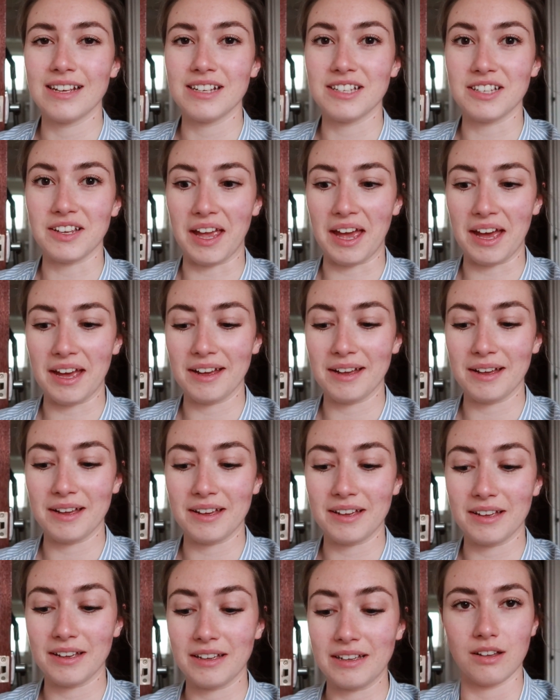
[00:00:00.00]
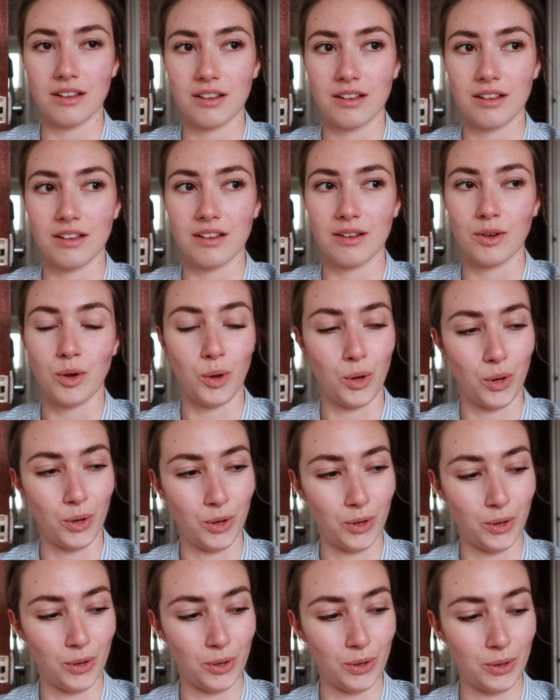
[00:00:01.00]
So yeah.
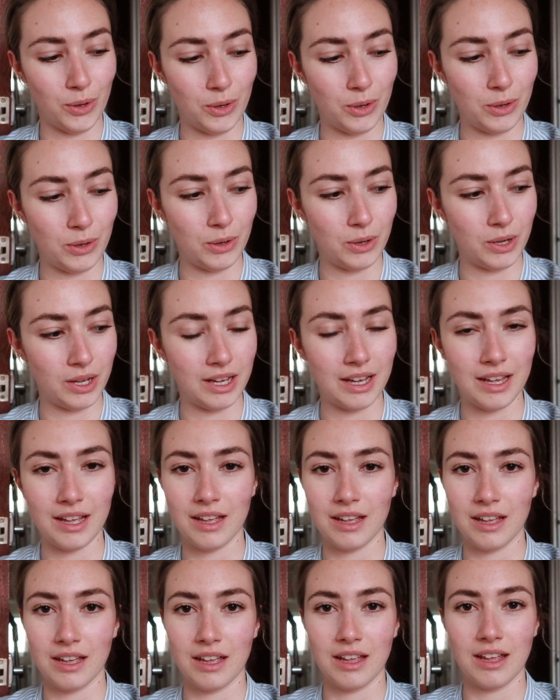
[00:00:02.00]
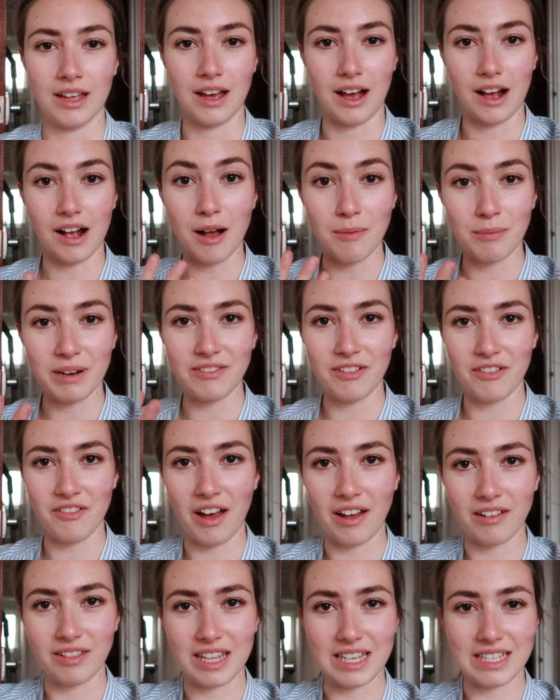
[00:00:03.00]
I can't believe I've
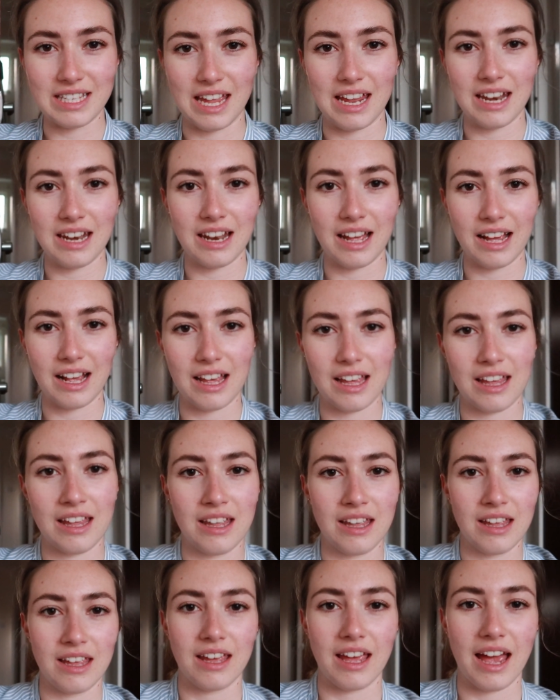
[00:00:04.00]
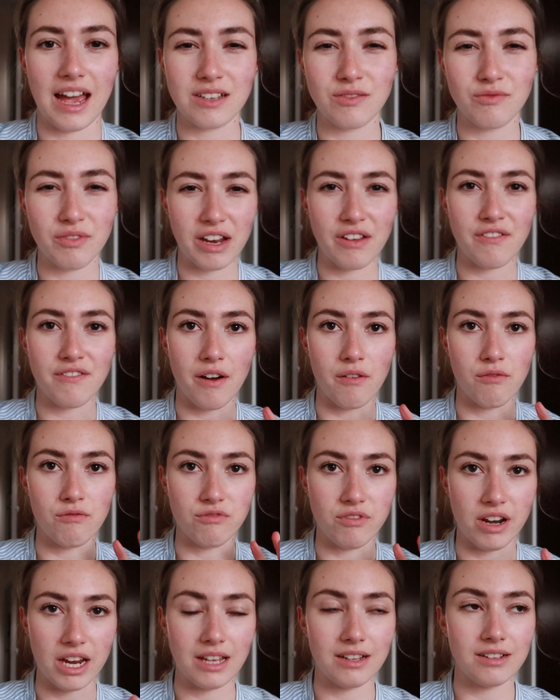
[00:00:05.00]
held this in. Like, it hasn't really felt
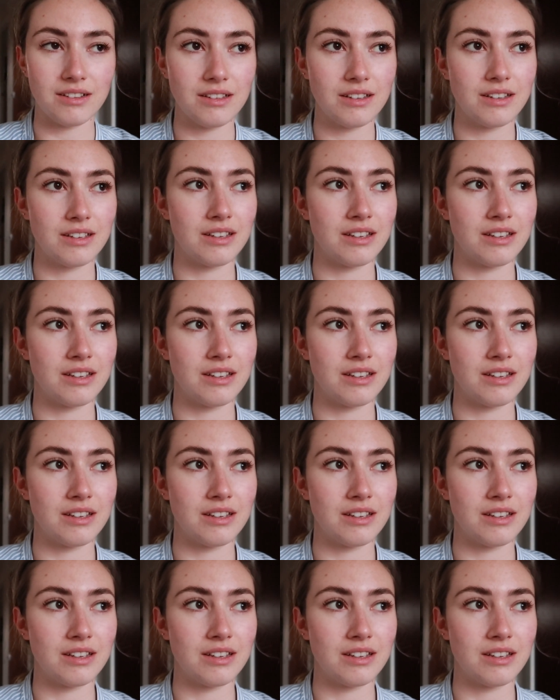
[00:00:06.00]
real.